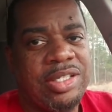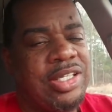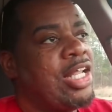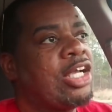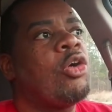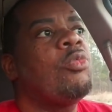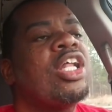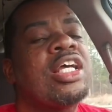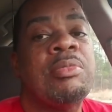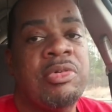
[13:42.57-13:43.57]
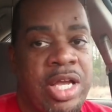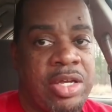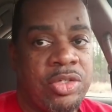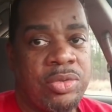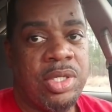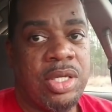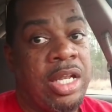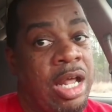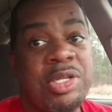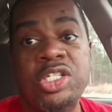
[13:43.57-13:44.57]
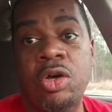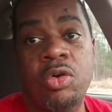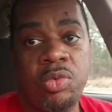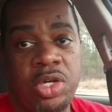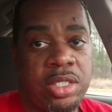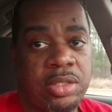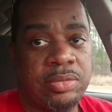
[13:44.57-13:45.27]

they're not going to want to come around you. And I'm a soul winner.